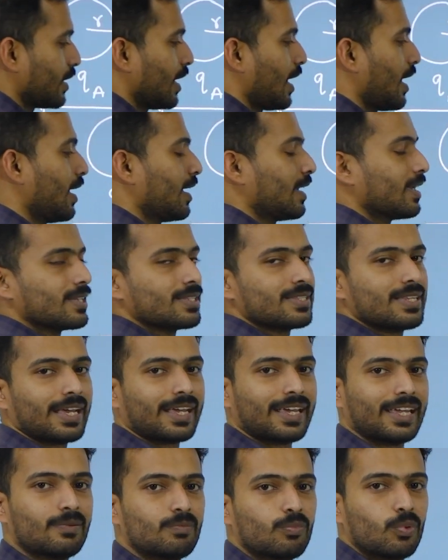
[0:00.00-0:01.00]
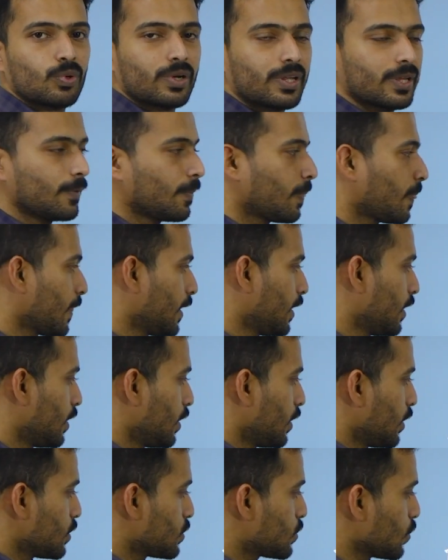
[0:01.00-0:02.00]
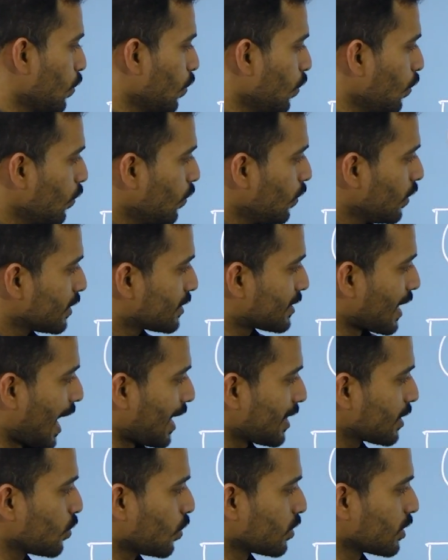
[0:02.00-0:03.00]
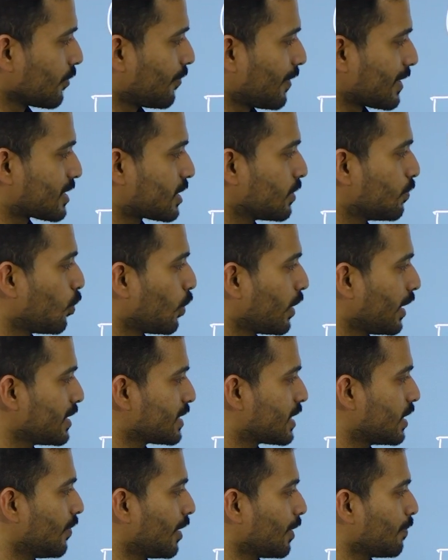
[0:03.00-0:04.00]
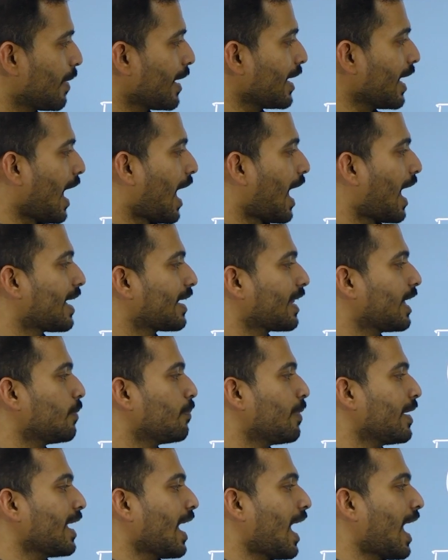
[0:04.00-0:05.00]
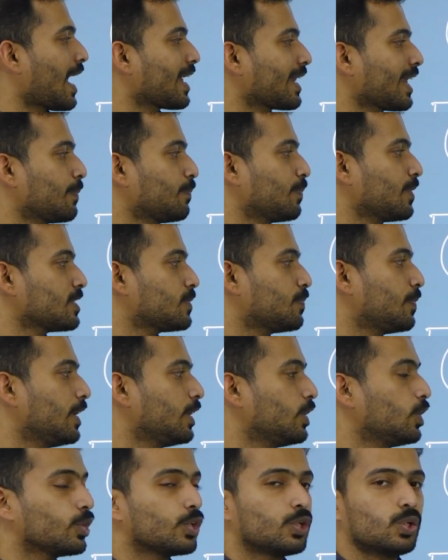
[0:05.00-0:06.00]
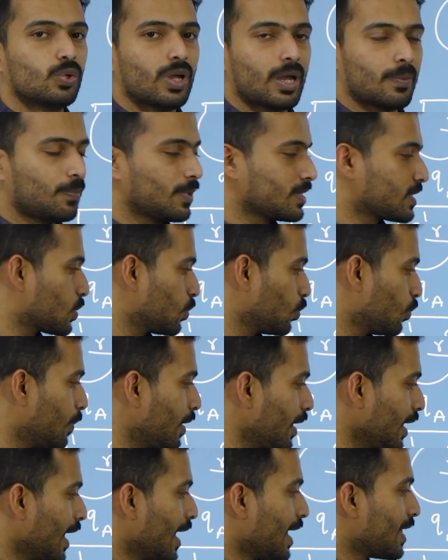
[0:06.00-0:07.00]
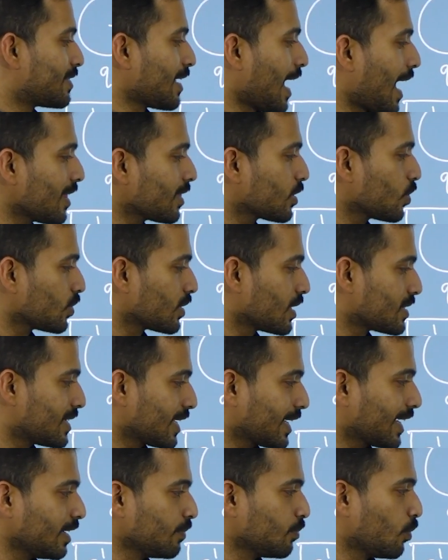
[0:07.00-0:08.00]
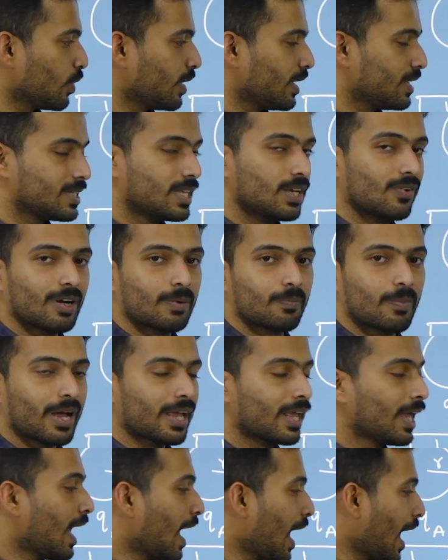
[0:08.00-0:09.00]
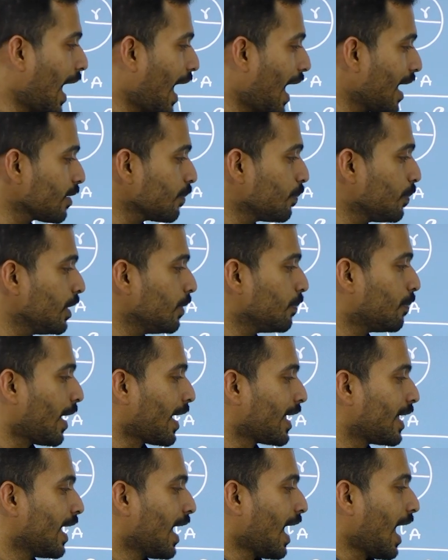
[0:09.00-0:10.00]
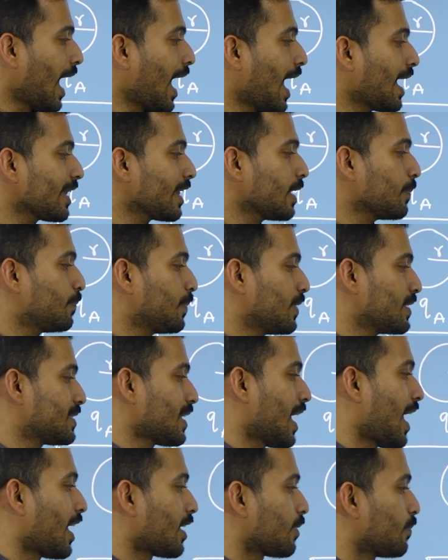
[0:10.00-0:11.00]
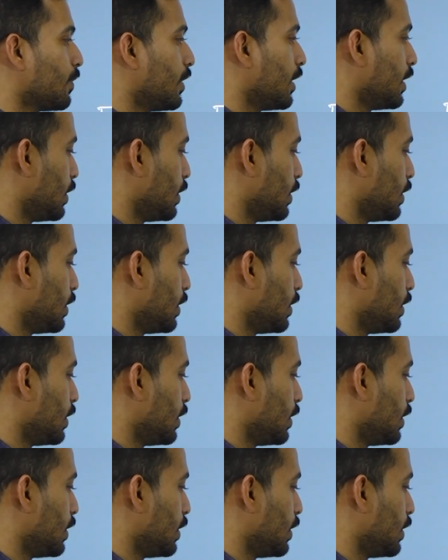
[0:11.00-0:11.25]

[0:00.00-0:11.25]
the second body. So charge on the first body is given by RA plus B into QA plus QB. Charge on the second body is given by RB by RA plus RB